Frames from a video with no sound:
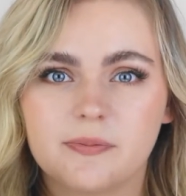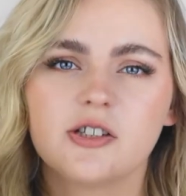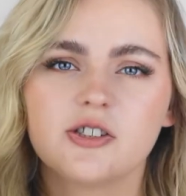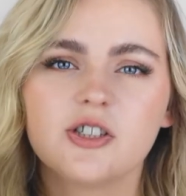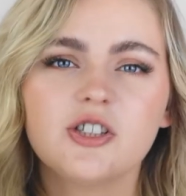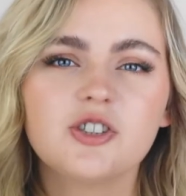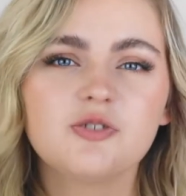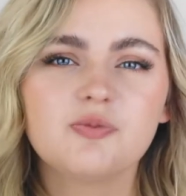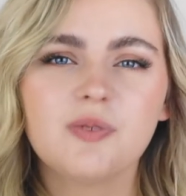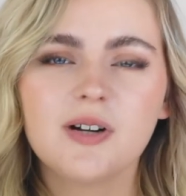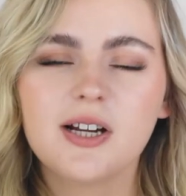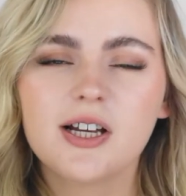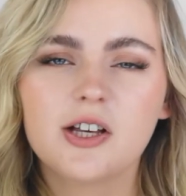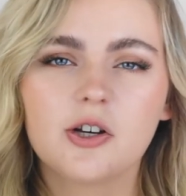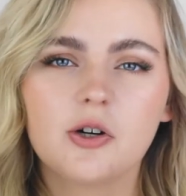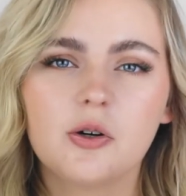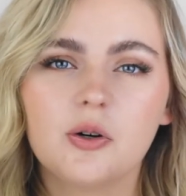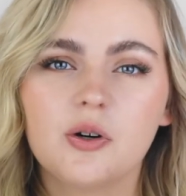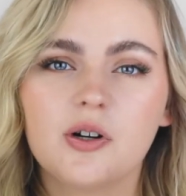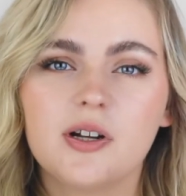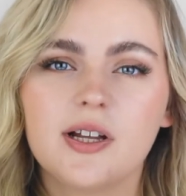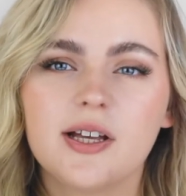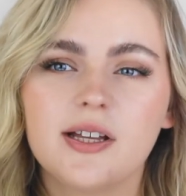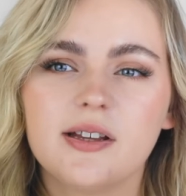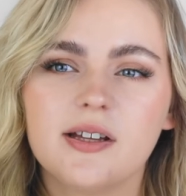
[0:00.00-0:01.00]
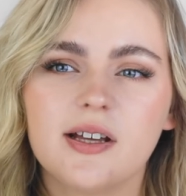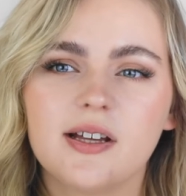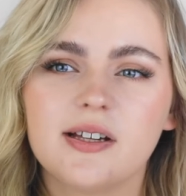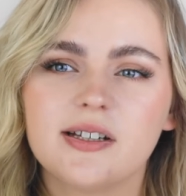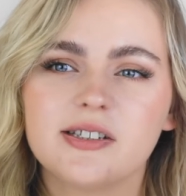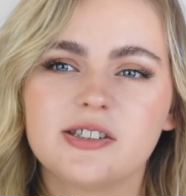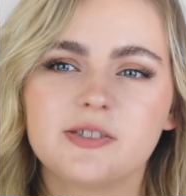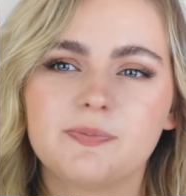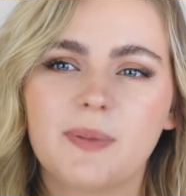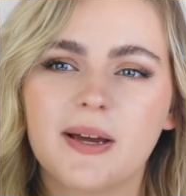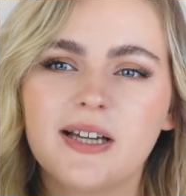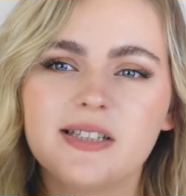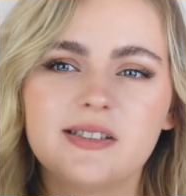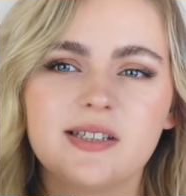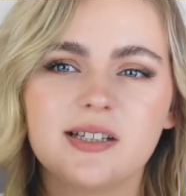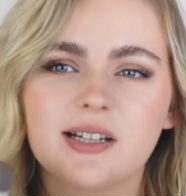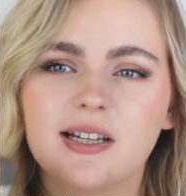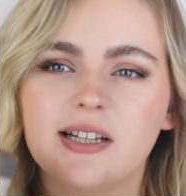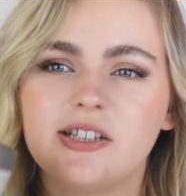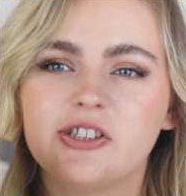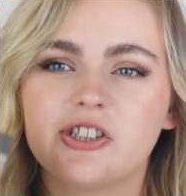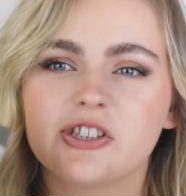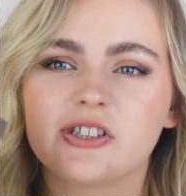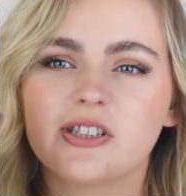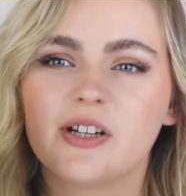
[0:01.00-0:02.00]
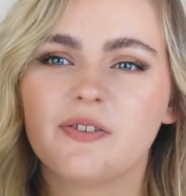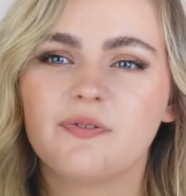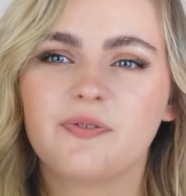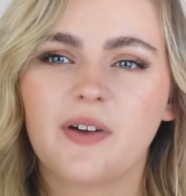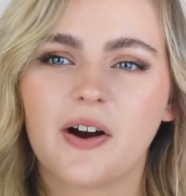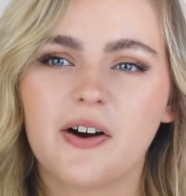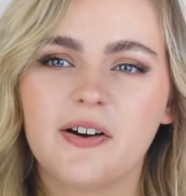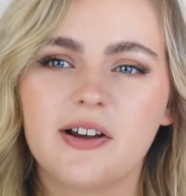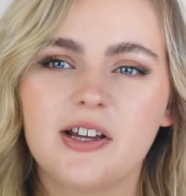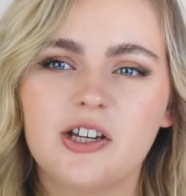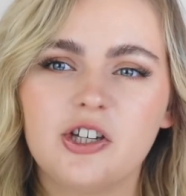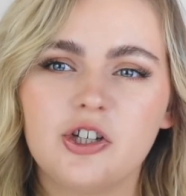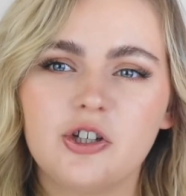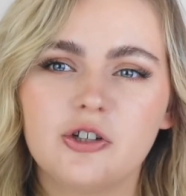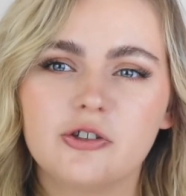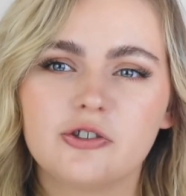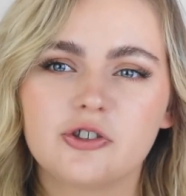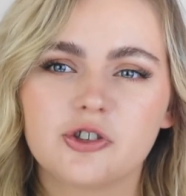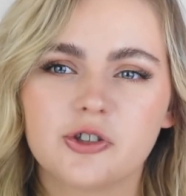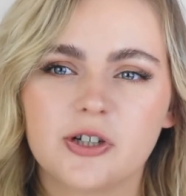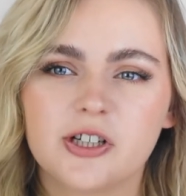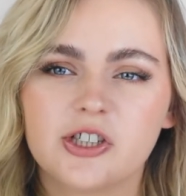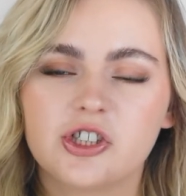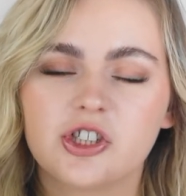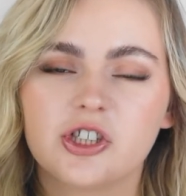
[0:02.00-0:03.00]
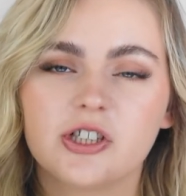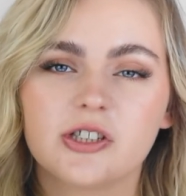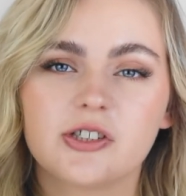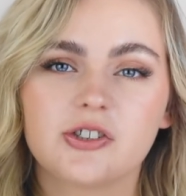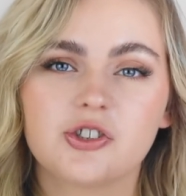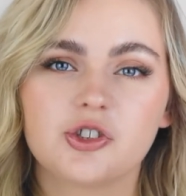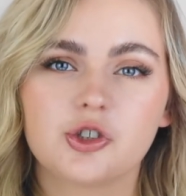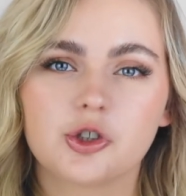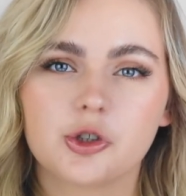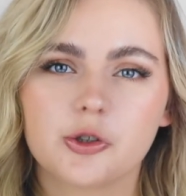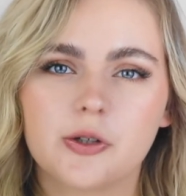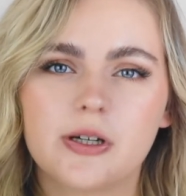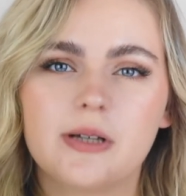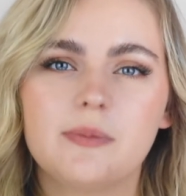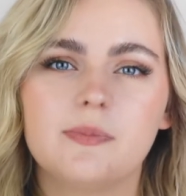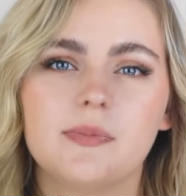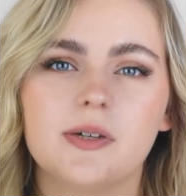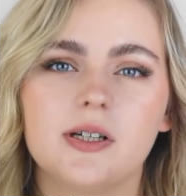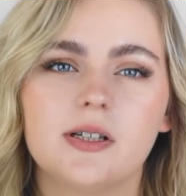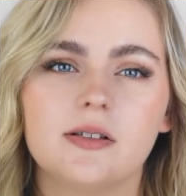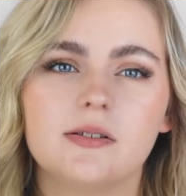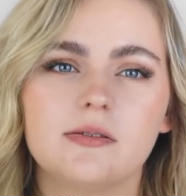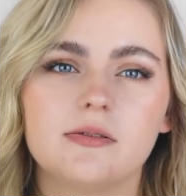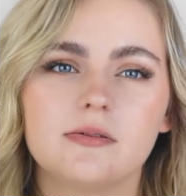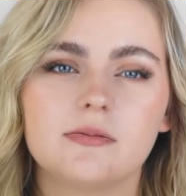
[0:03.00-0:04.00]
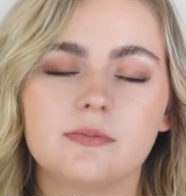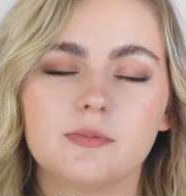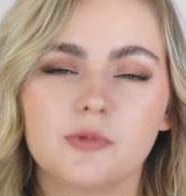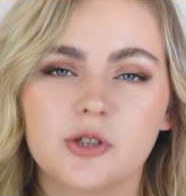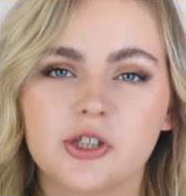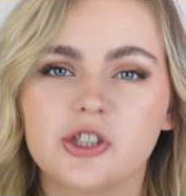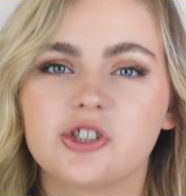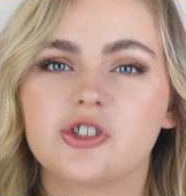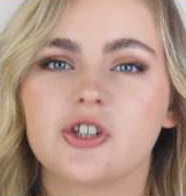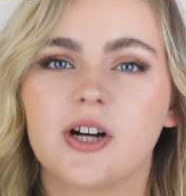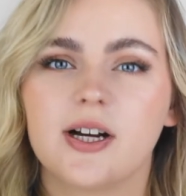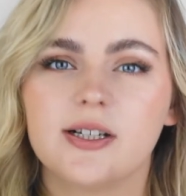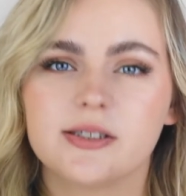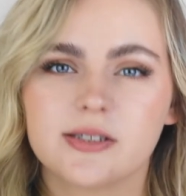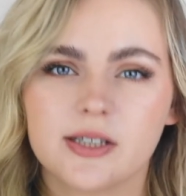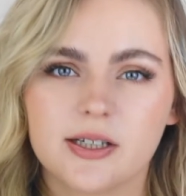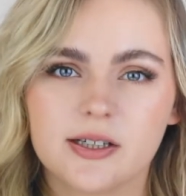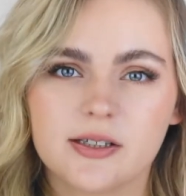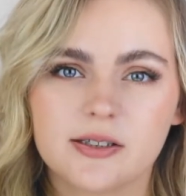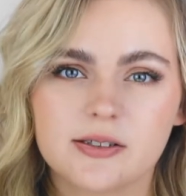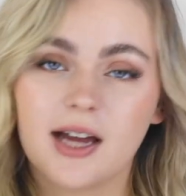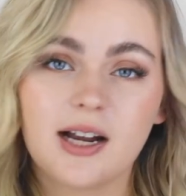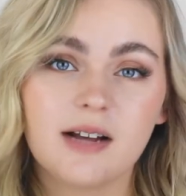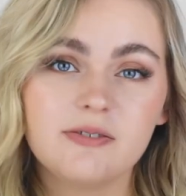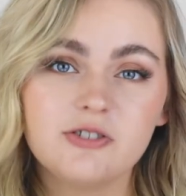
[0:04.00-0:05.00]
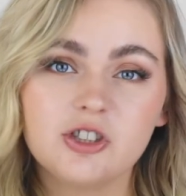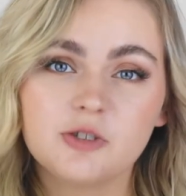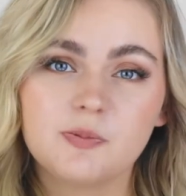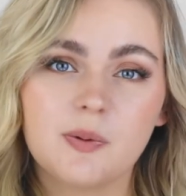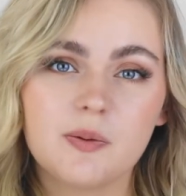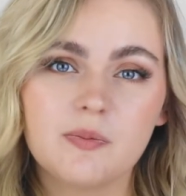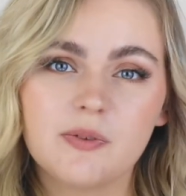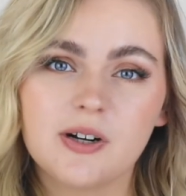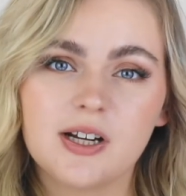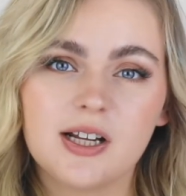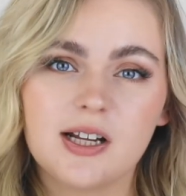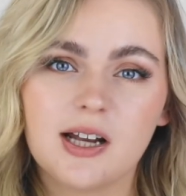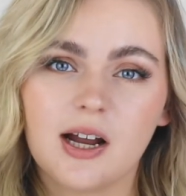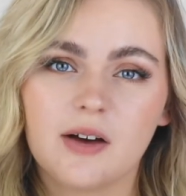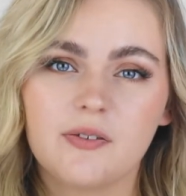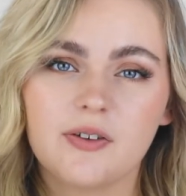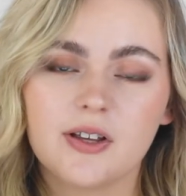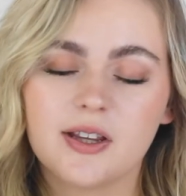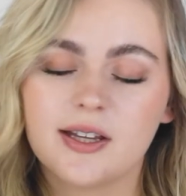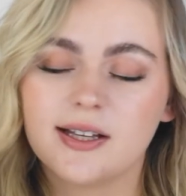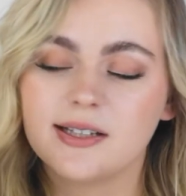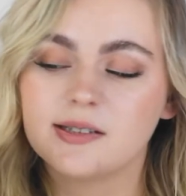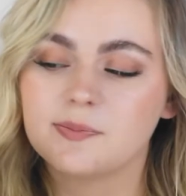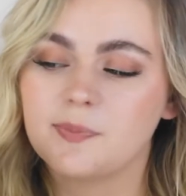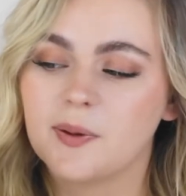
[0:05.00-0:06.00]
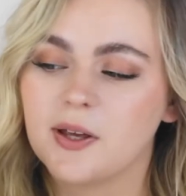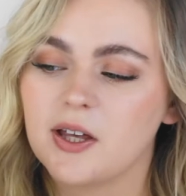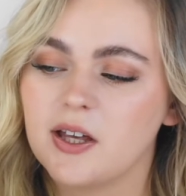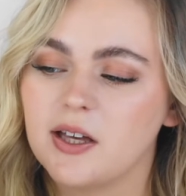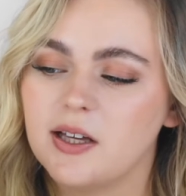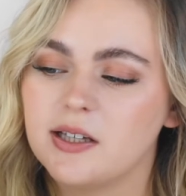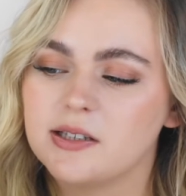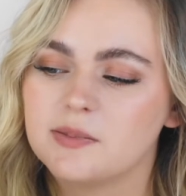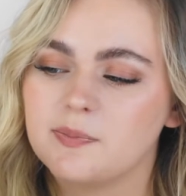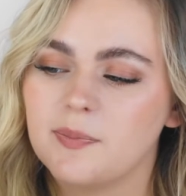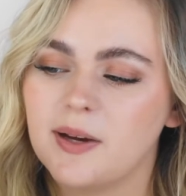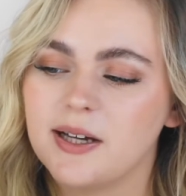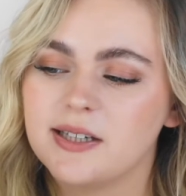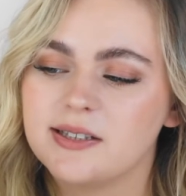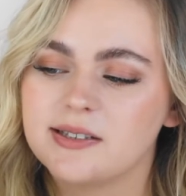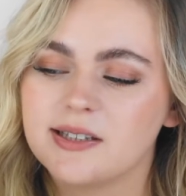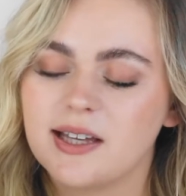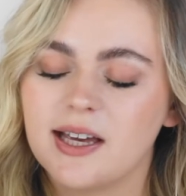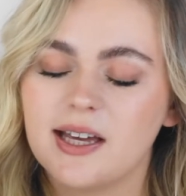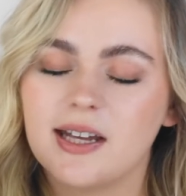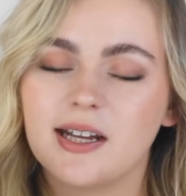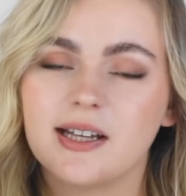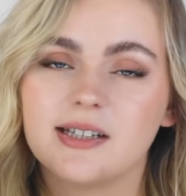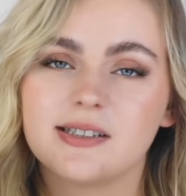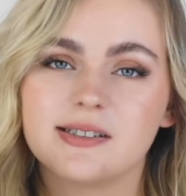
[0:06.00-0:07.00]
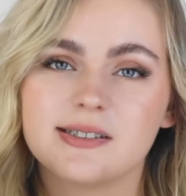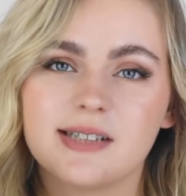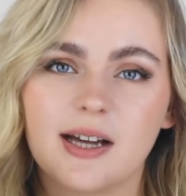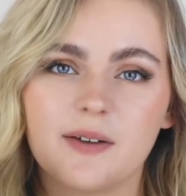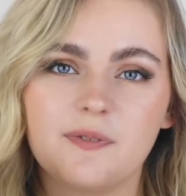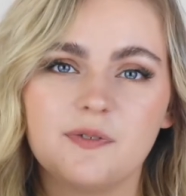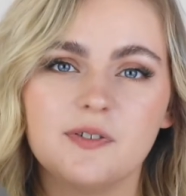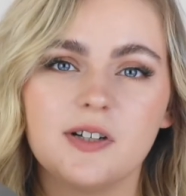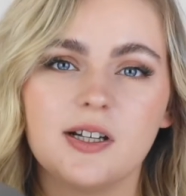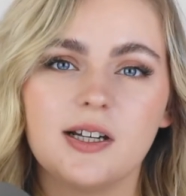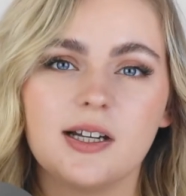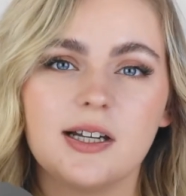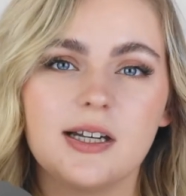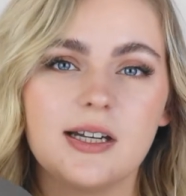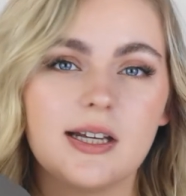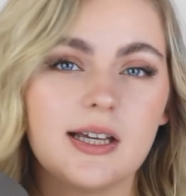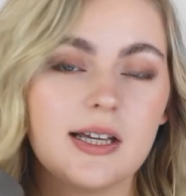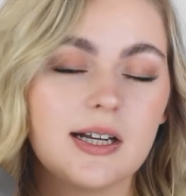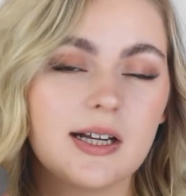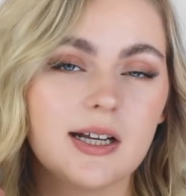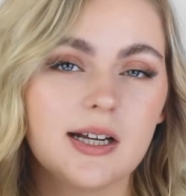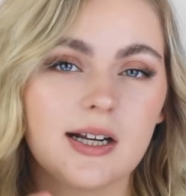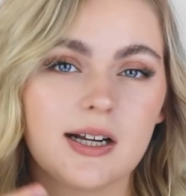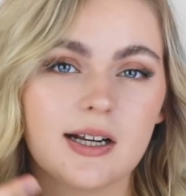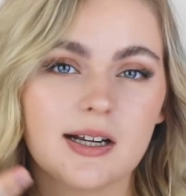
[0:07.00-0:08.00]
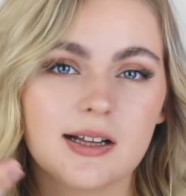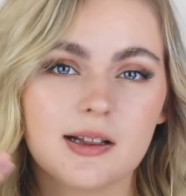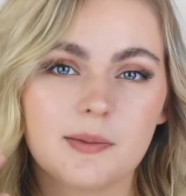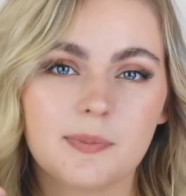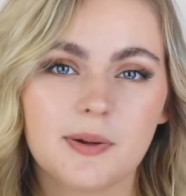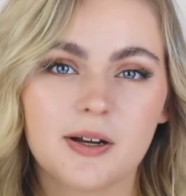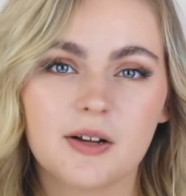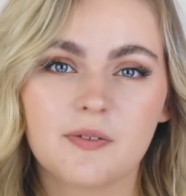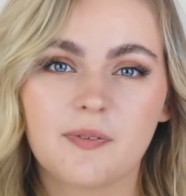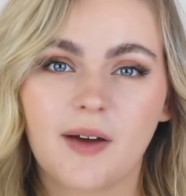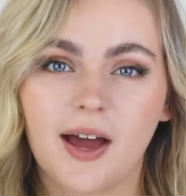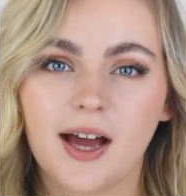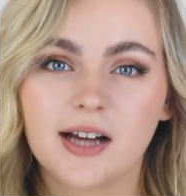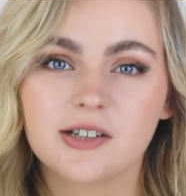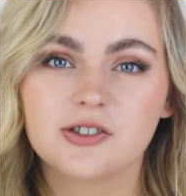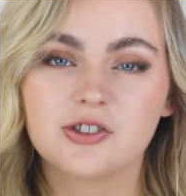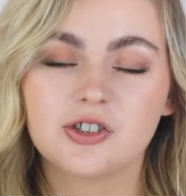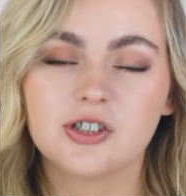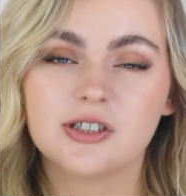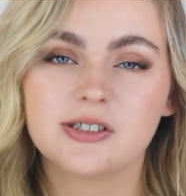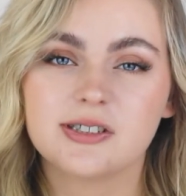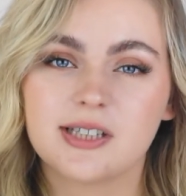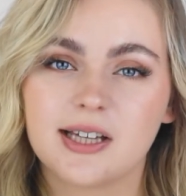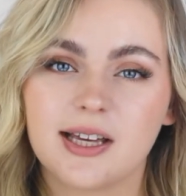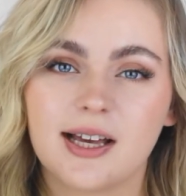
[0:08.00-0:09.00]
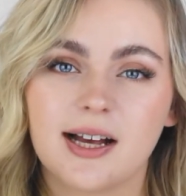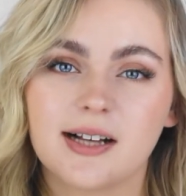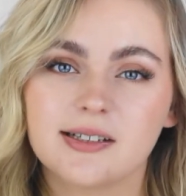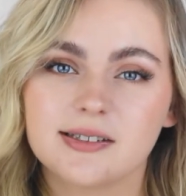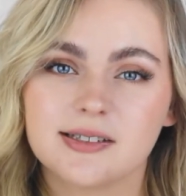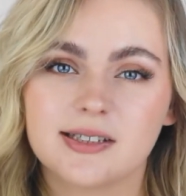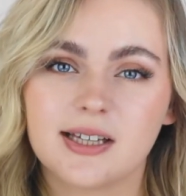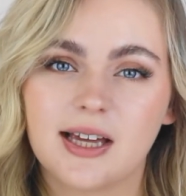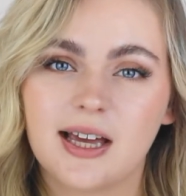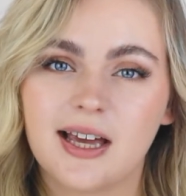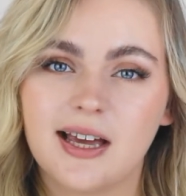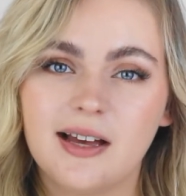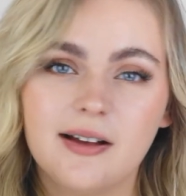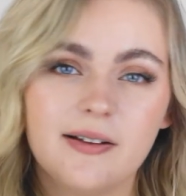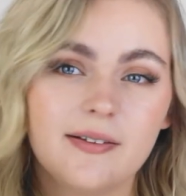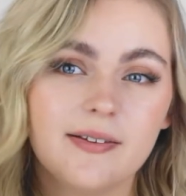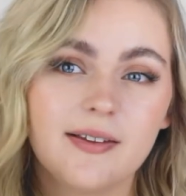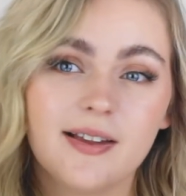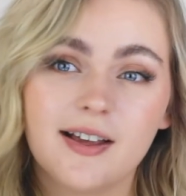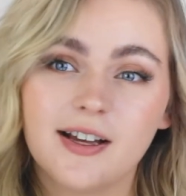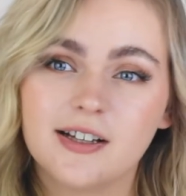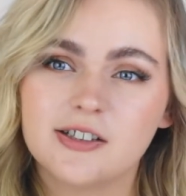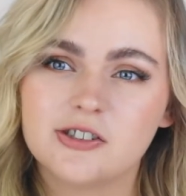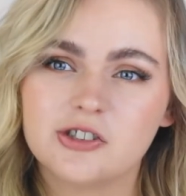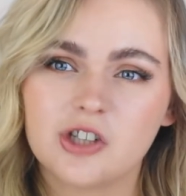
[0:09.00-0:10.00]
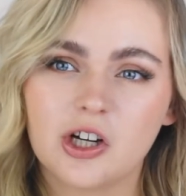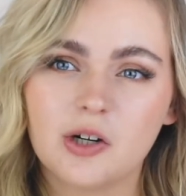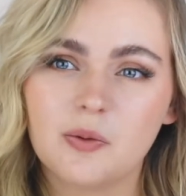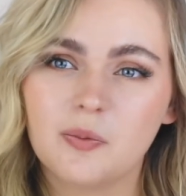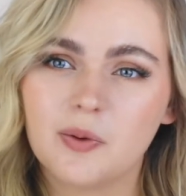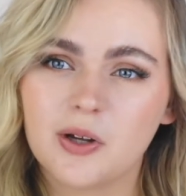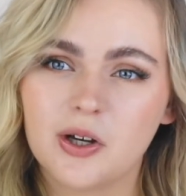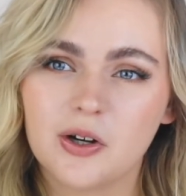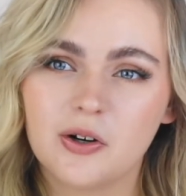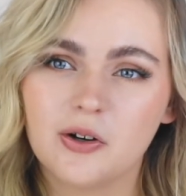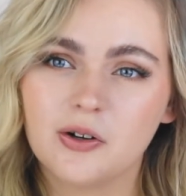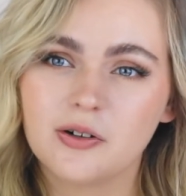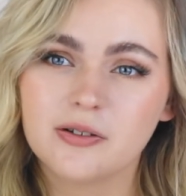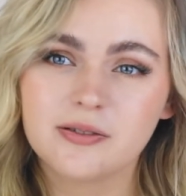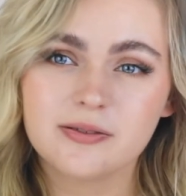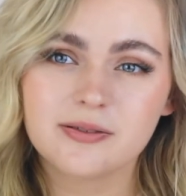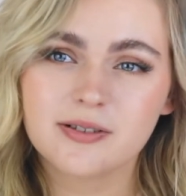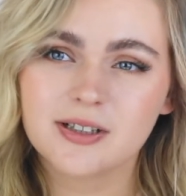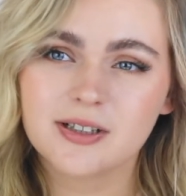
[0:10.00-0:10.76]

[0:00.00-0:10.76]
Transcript: So it's really cool in that it's basically just a very nutritious treatment moisturizer. And I've just been really loving this because my skin has definitely needed a little bit of extra TLC. Don't we all,